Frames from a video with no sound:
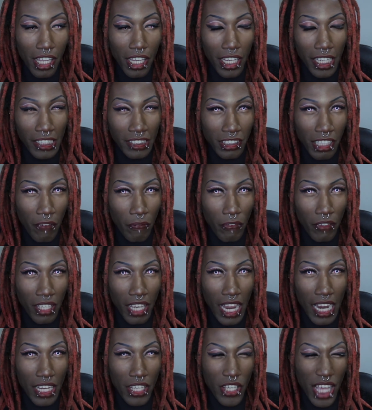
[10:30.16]
except for
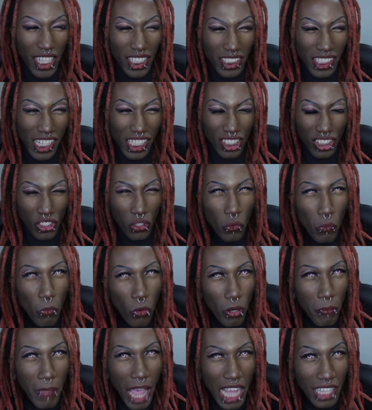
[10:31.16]
like you have to take two
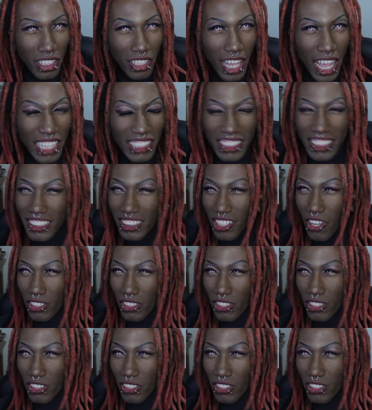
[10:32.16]
more math classes.